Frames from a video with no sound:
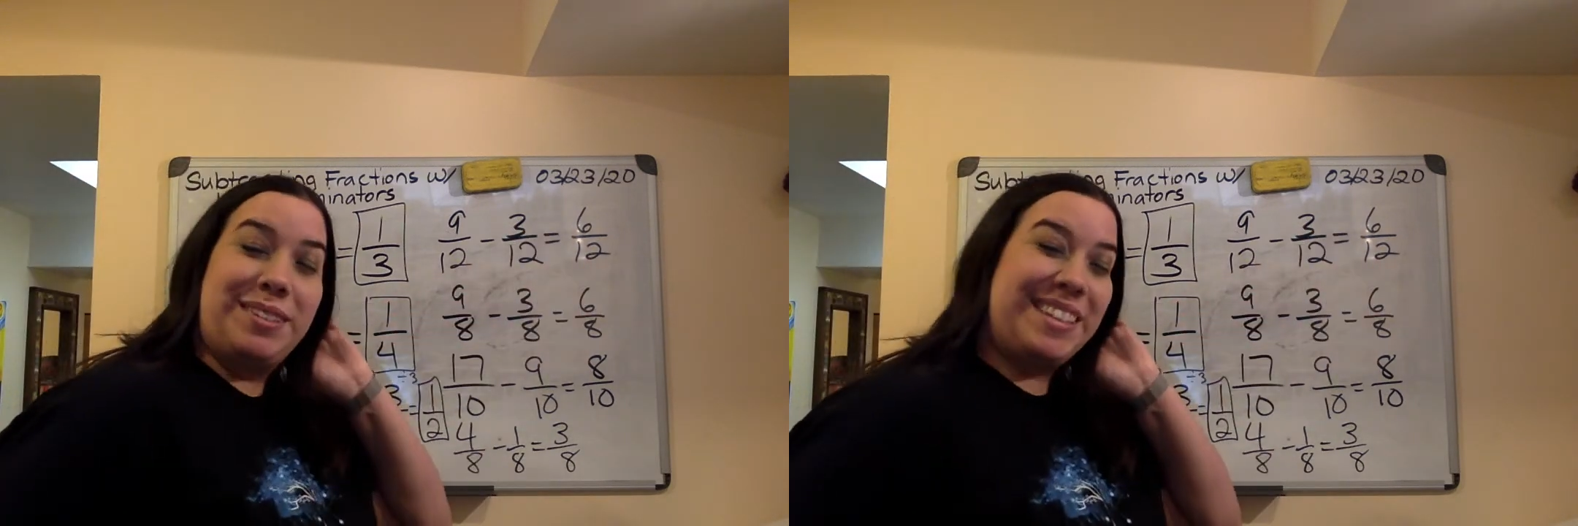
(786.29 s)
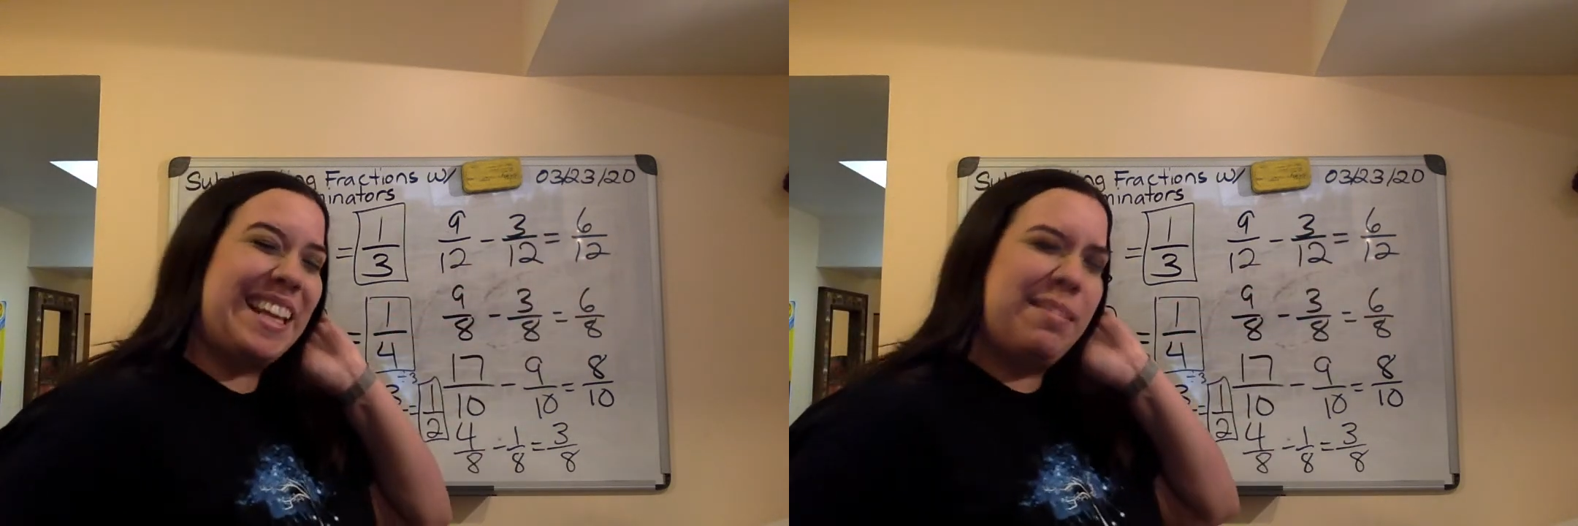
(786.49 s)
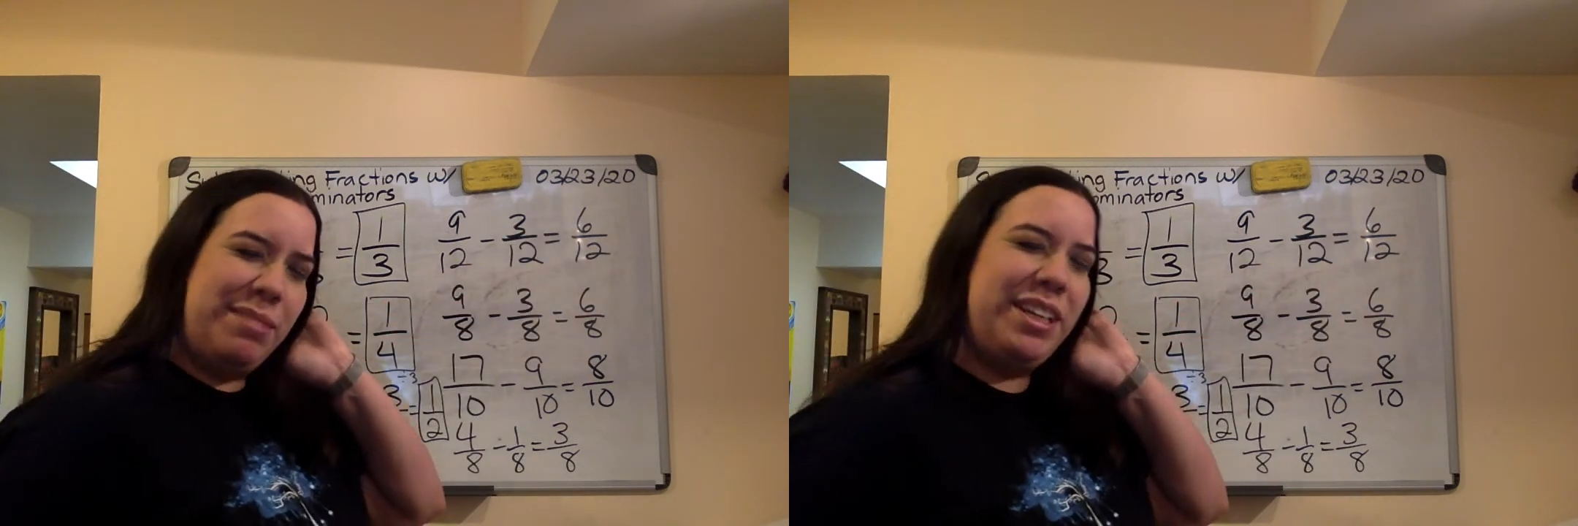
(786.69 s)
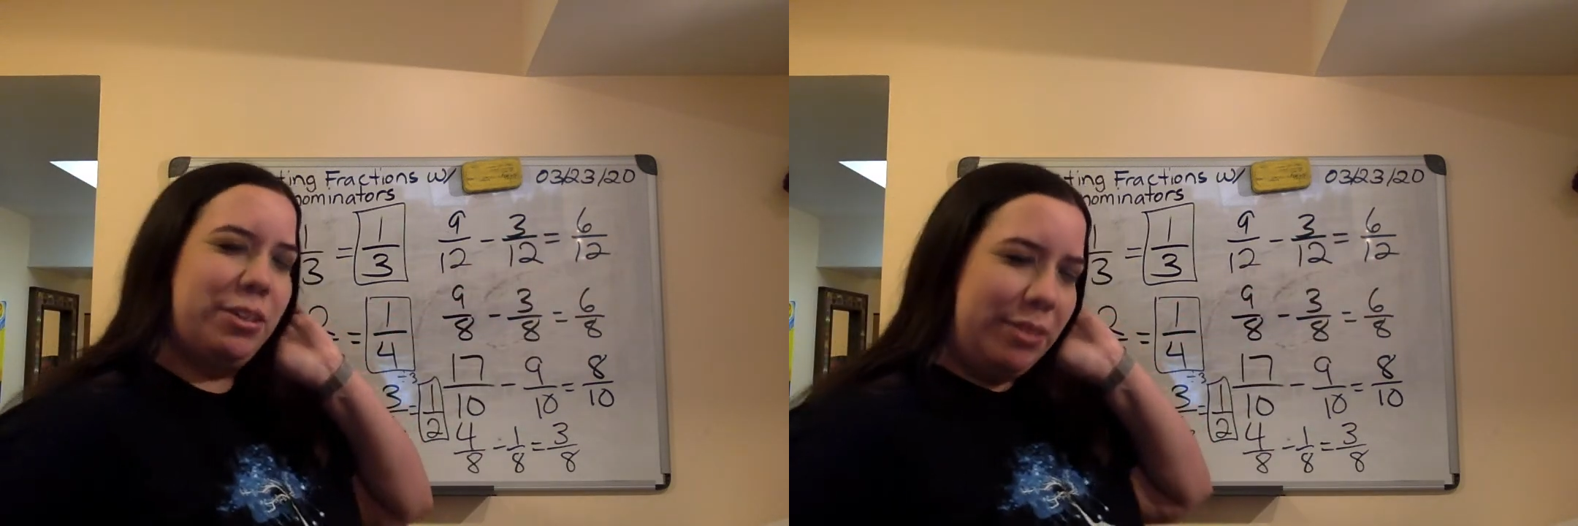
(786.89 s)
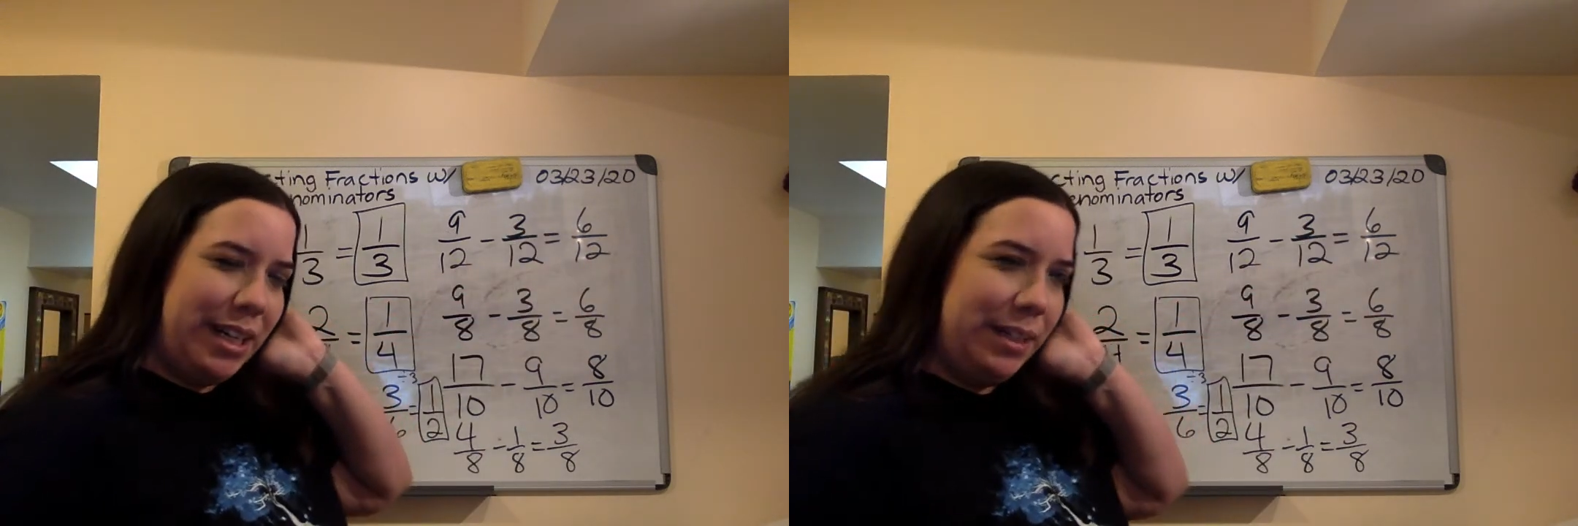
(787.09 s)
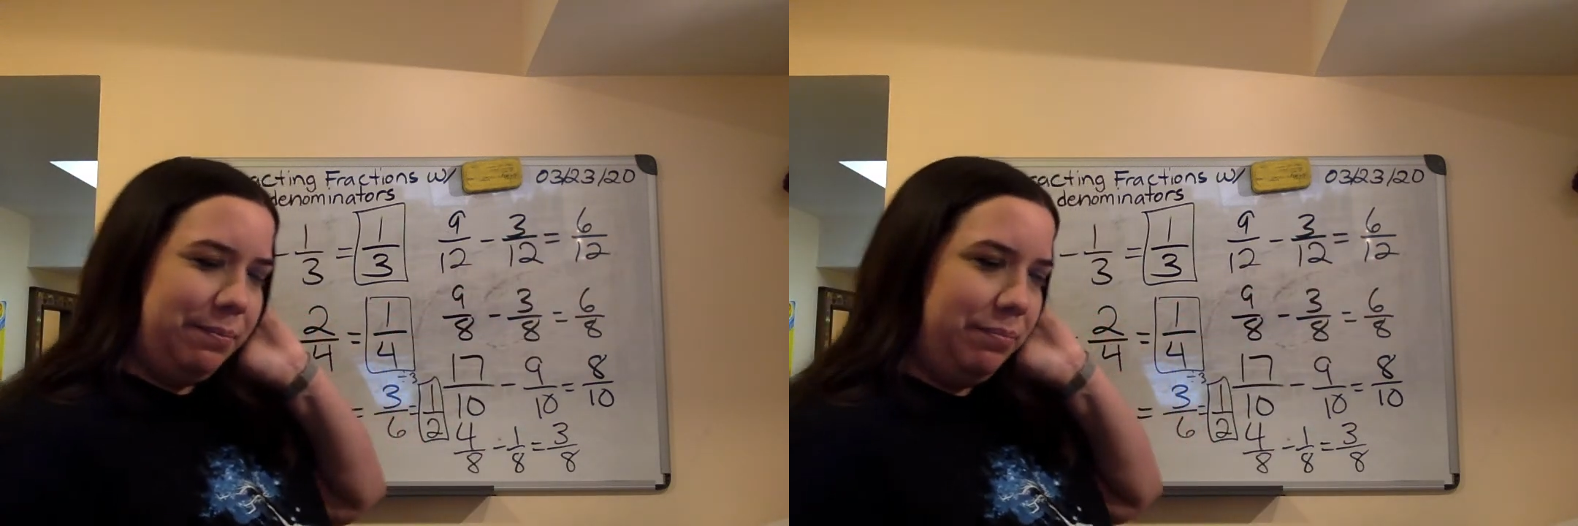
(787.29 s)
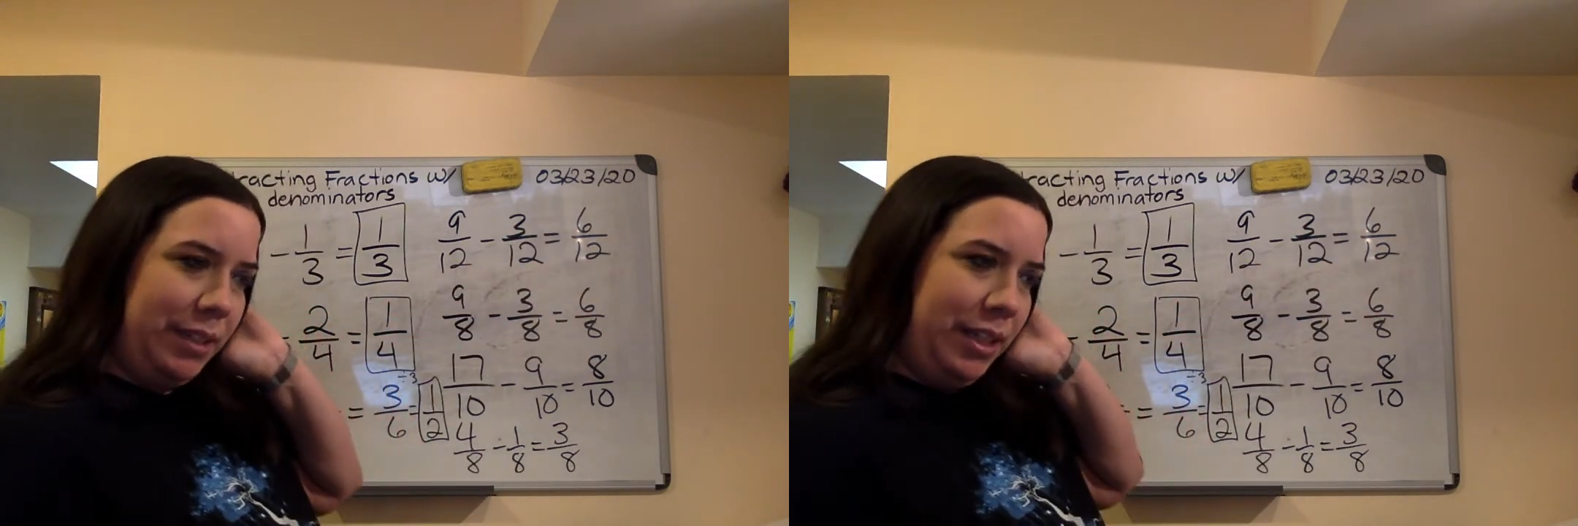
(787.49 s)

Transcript: Same deal, right?